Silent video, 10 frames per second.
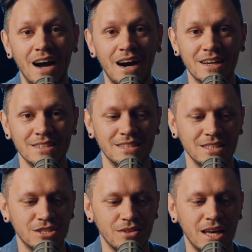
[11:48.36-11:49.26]
artist.
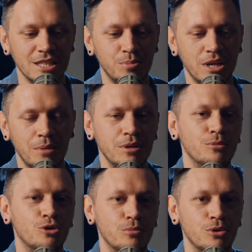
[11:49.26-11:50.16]
So that's becoming
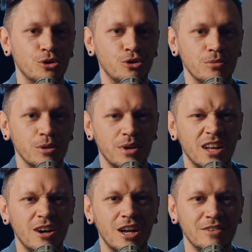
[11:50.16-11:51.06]
more and more normal, and we can
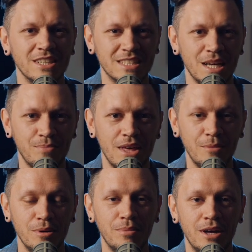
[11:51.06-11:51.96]
kind of accept that a
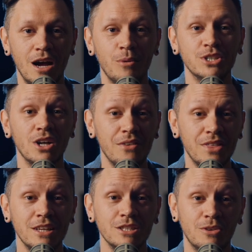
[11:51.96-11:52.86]
bit better, which I
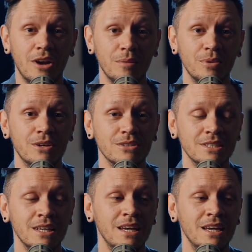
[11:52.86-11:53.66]
think is great, because